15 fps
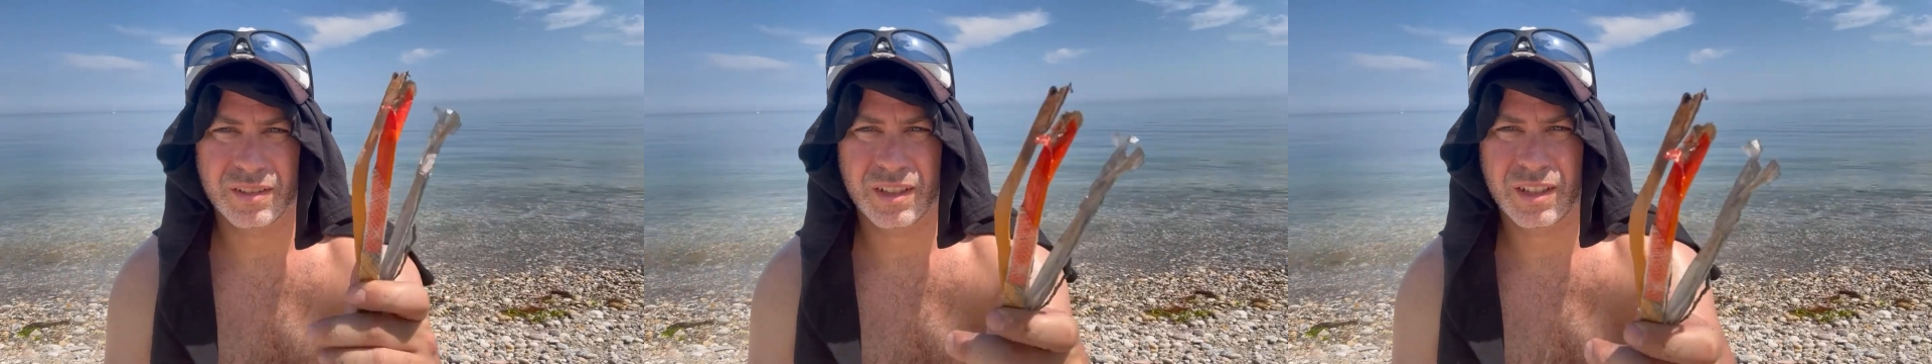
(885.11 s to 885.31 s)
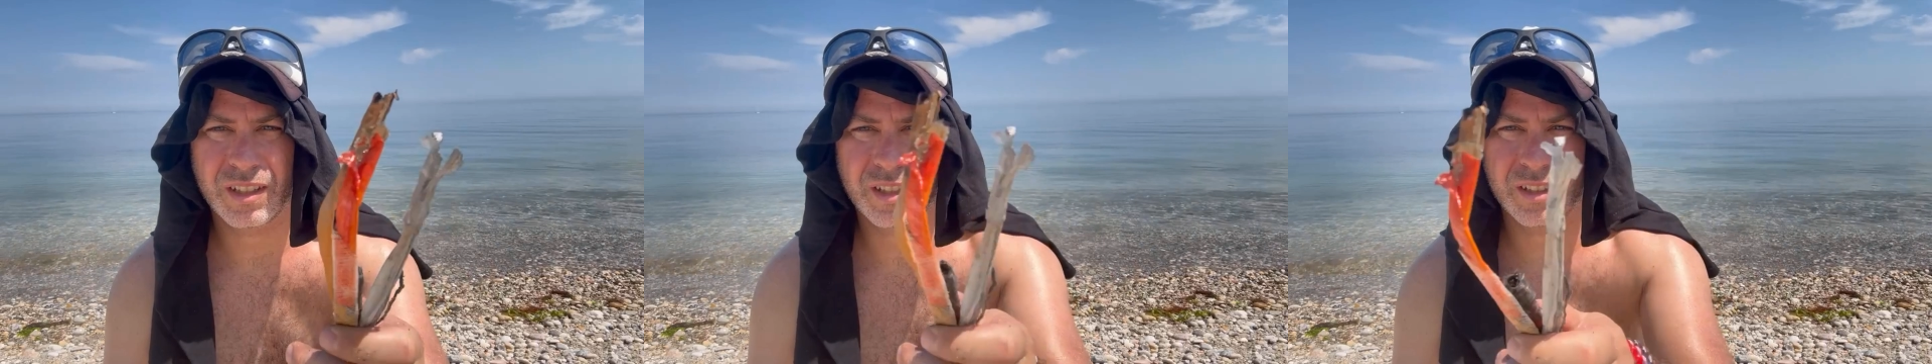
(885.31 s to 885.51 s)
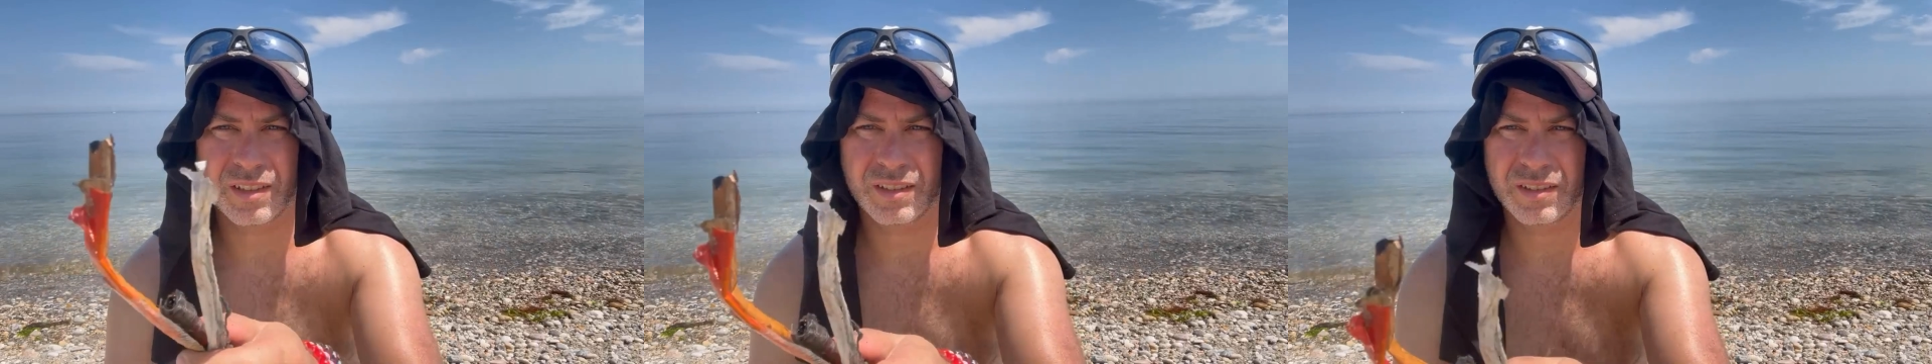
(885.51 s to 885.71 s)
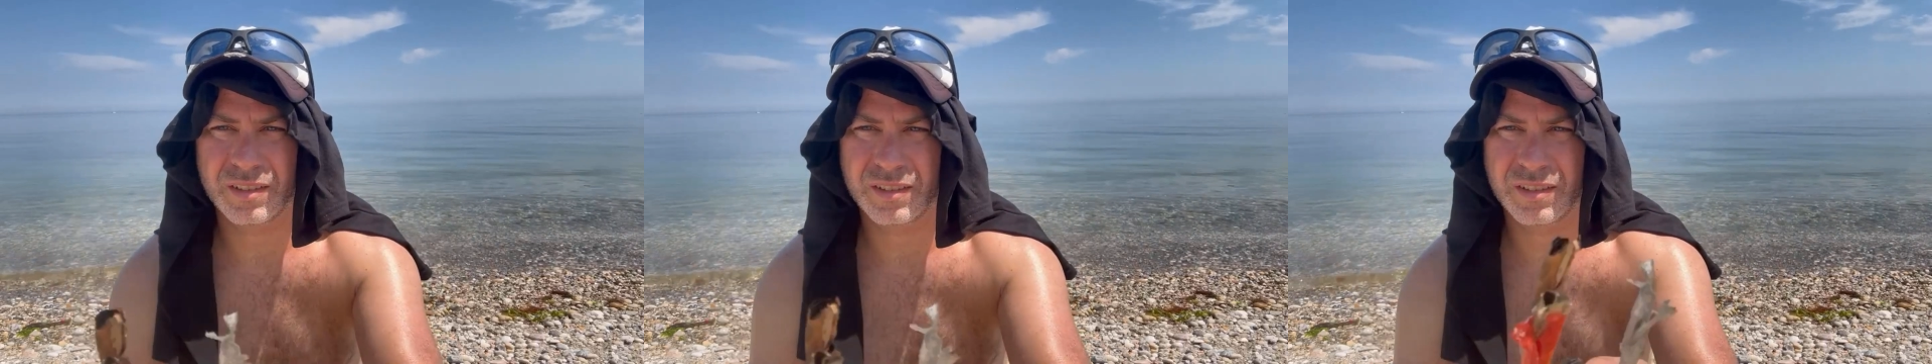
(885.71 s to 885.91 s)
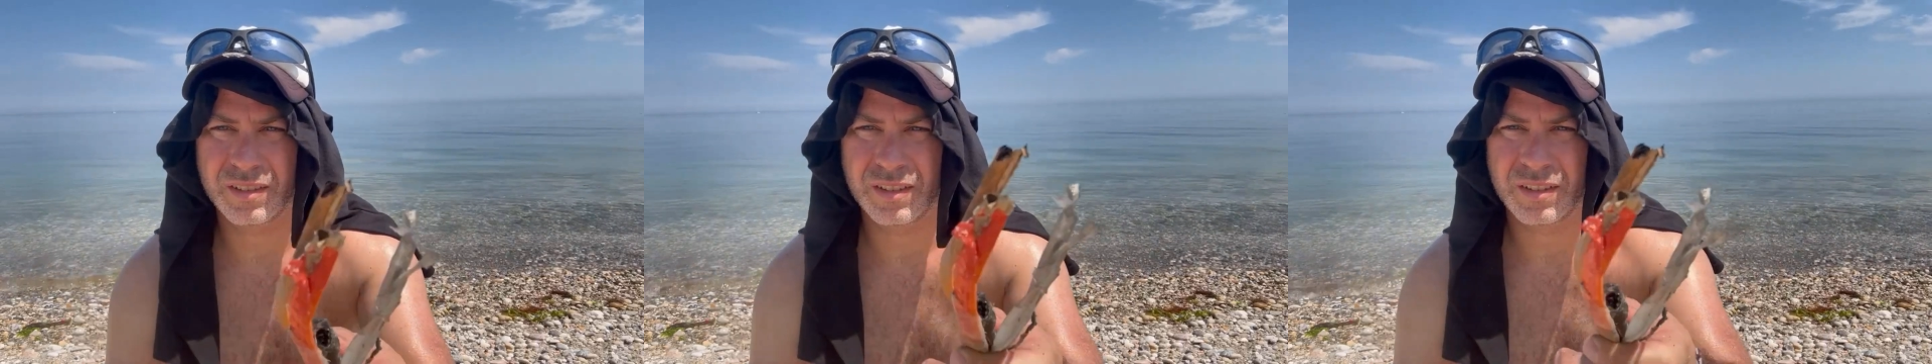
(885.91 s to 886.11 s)

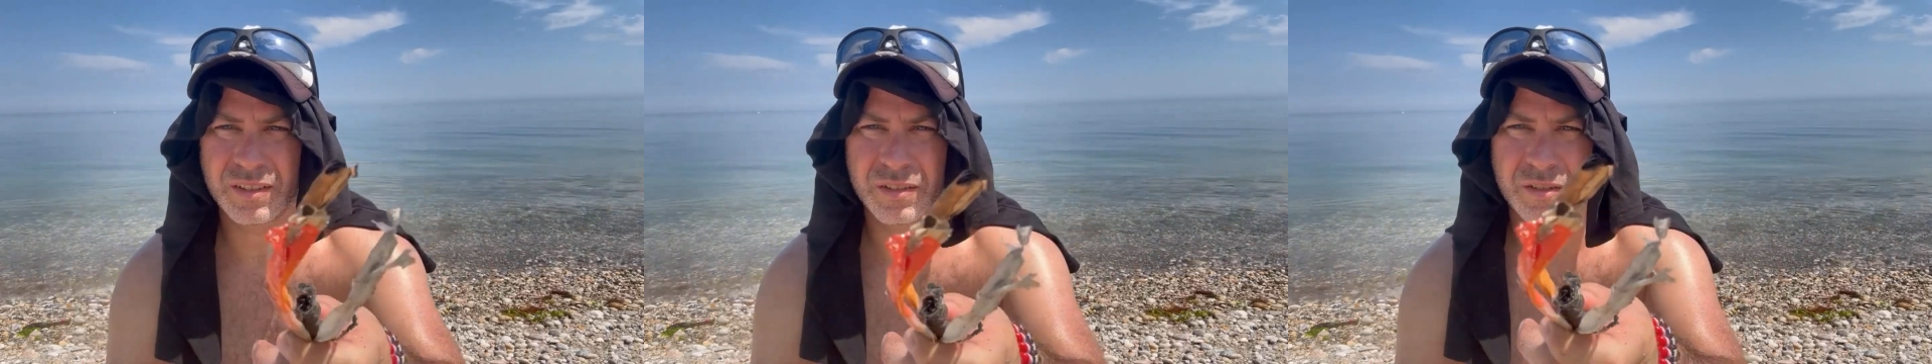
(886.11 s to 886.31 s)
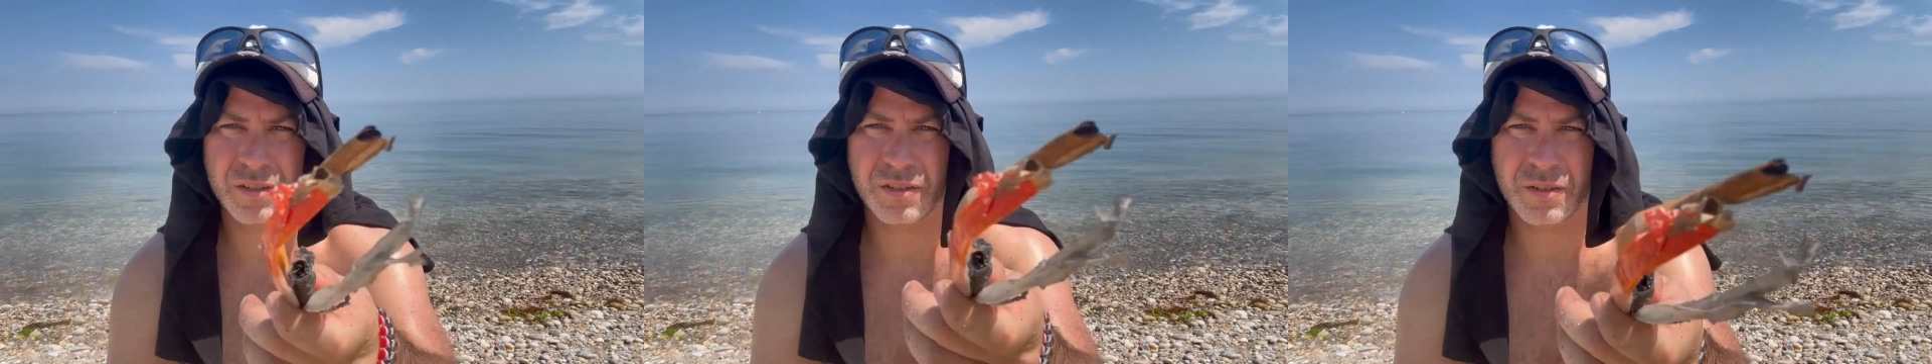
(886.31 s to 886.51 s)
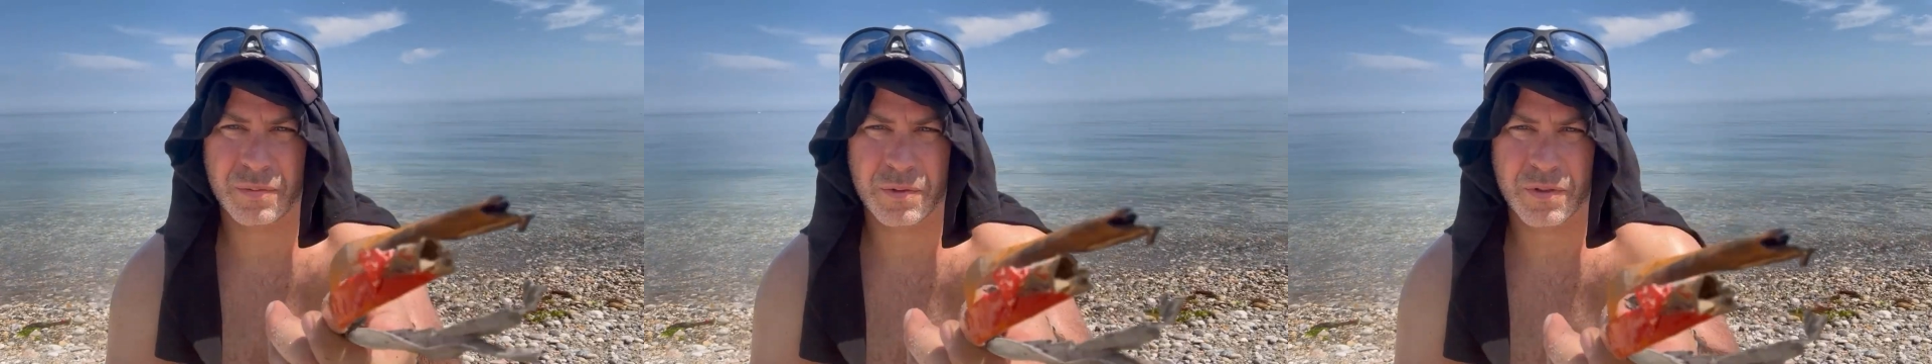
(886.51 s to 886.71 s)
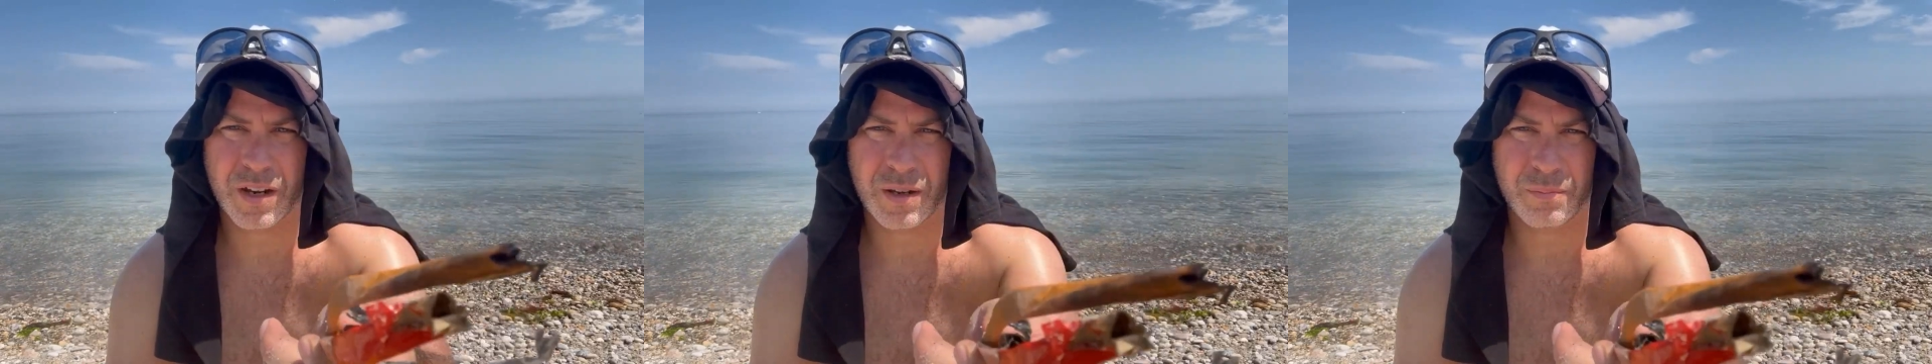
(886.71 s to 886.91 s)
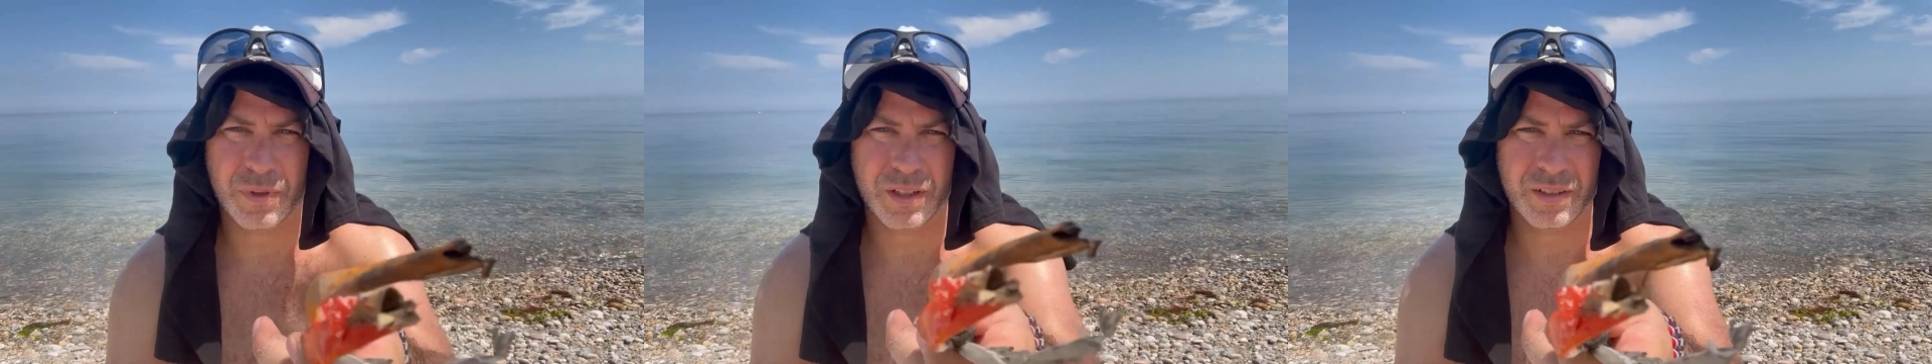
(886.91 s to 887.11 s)
there's a subscribe